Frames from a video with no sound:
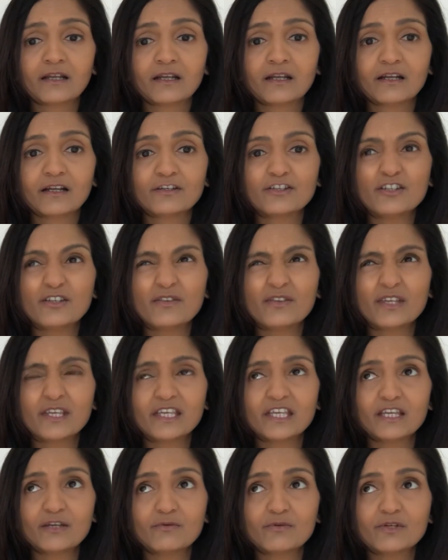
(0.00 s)
Do you think
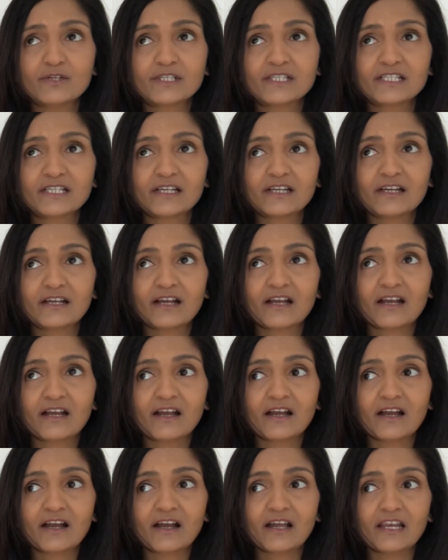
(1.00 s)
he was
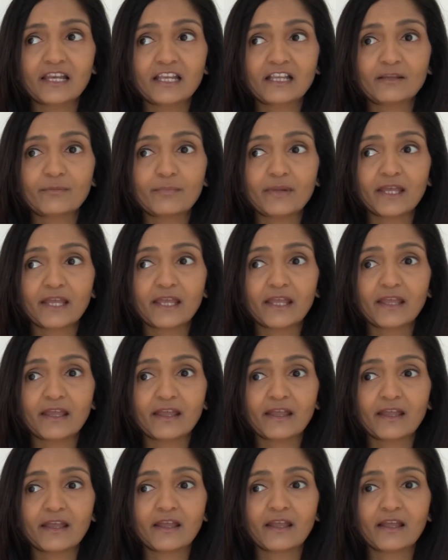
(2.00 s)
a little bit
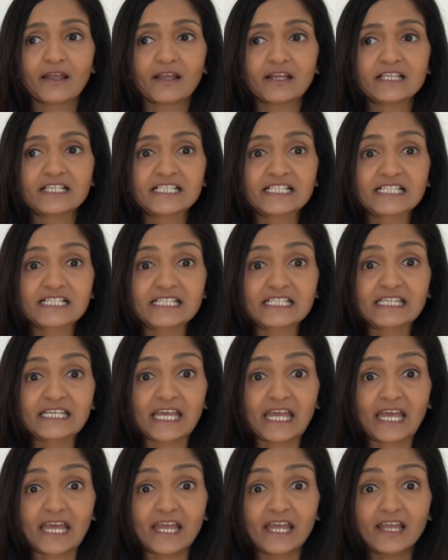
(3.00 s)

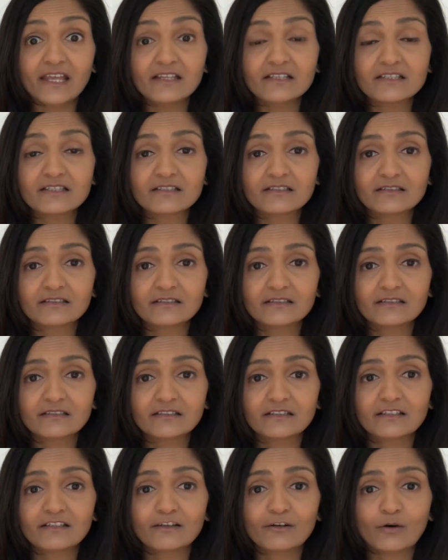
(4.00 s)
scared
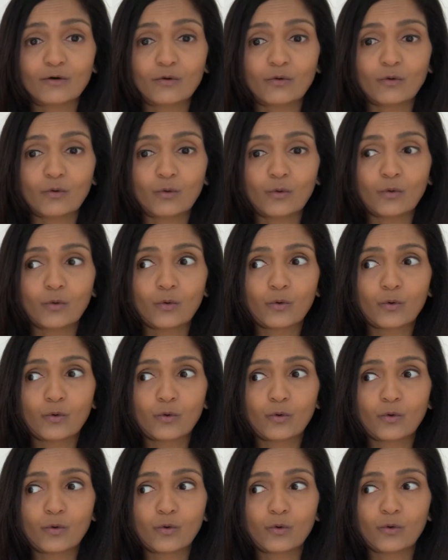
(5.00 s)

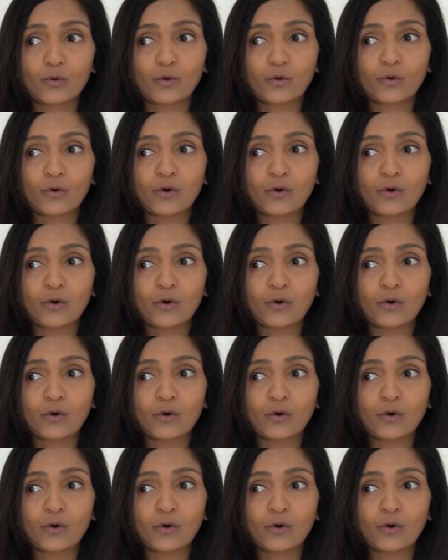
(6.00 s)
or